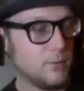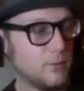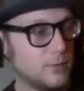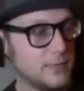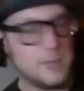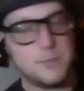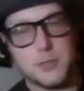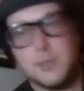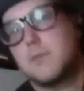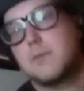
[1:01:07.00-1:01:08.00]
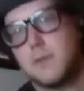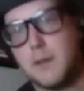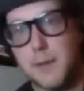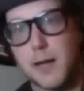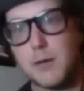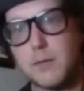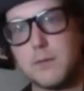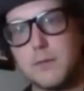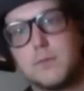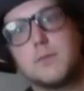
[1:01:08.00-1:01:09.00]
redemption, about,
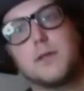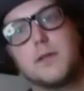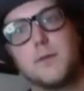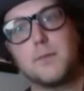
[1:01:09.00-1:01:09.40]
you know,